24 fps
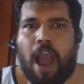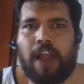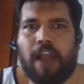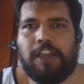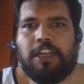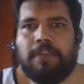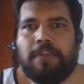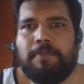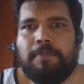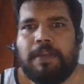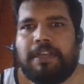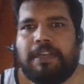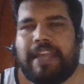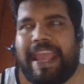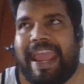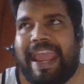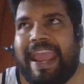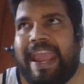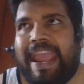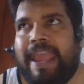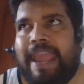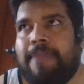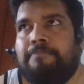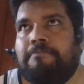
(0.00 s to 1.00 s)
ultimate
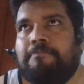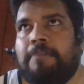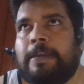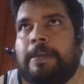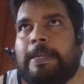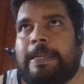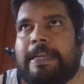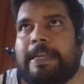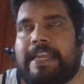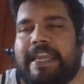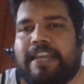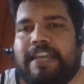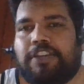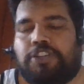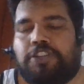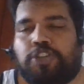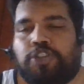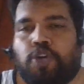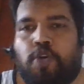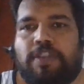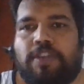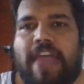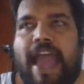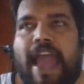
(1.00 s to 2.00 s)
aim is
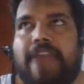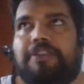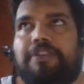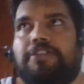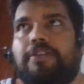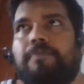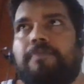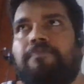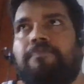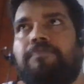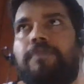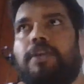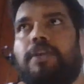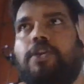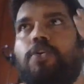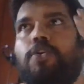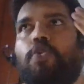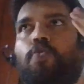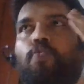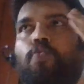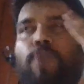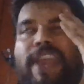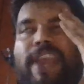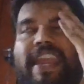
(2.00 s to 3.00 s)
so that
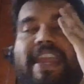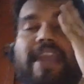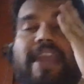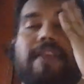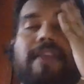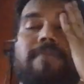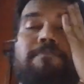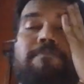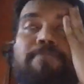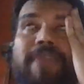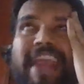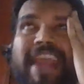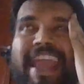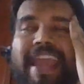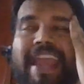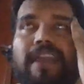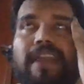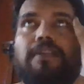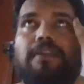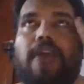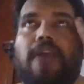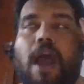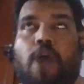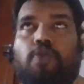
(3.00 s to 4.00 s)
we can
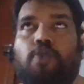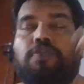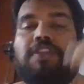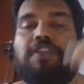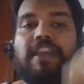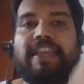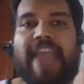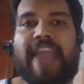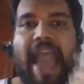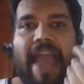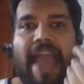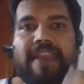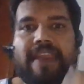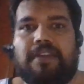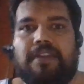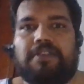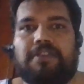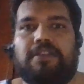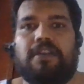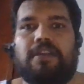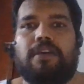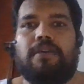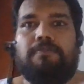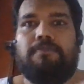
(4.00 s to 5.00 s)
break down the
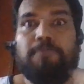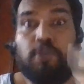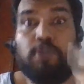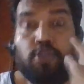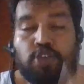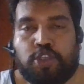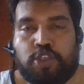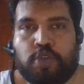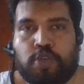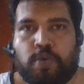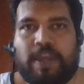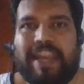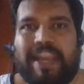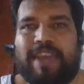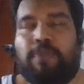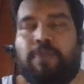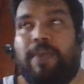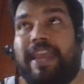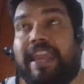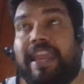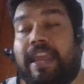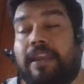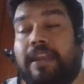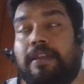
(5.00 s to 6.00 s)
character mutually.
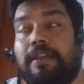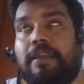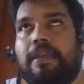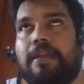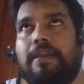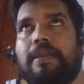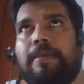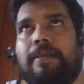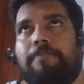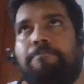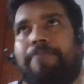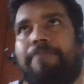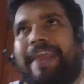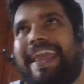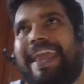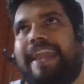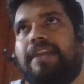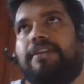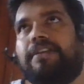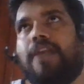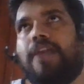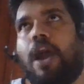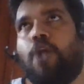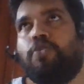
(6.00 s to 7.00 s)
We can
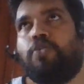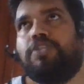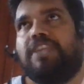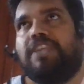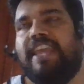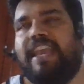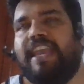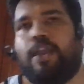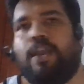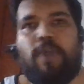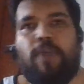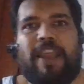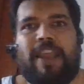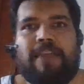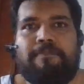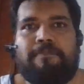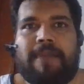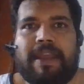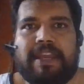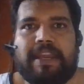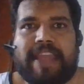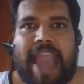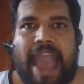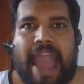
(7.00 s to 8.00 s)
break down the Quick
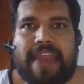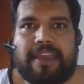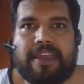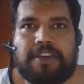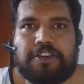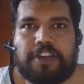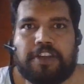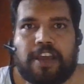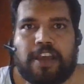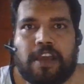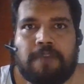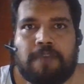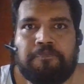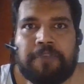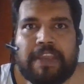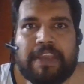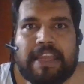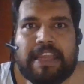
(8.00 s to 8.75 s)
Ben character